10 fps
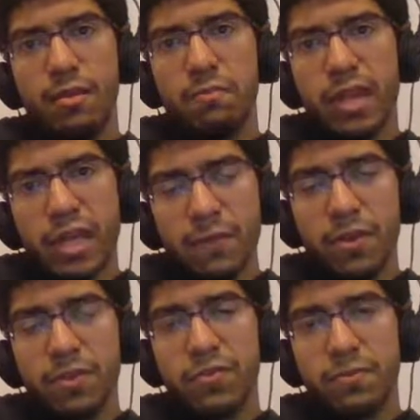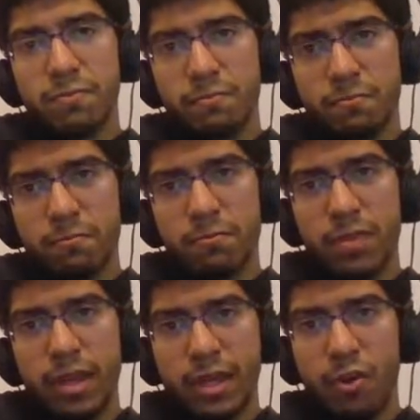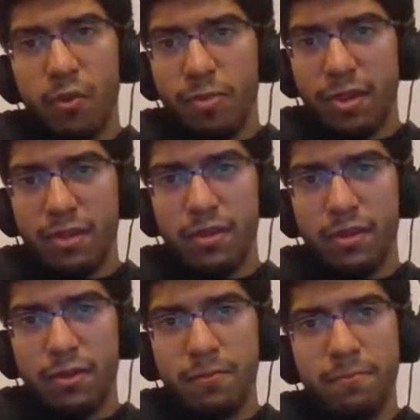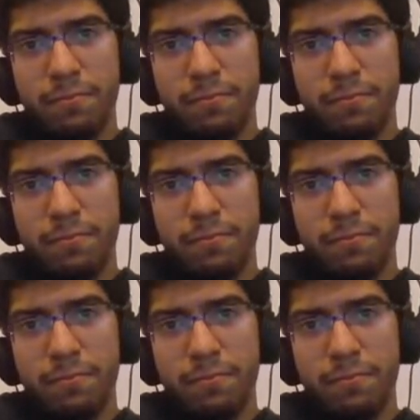Kind of feels like an opening, though.